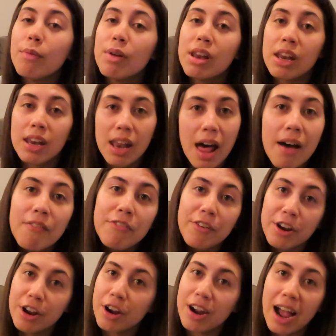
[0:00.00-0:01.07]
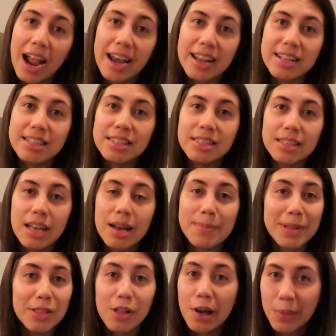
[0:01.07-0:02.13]
would love for your guidance
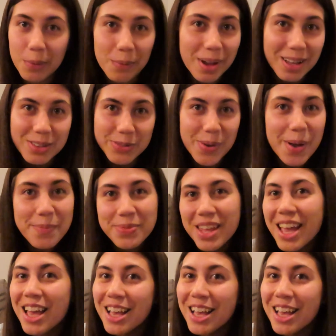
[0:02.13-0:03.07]
along the way as well.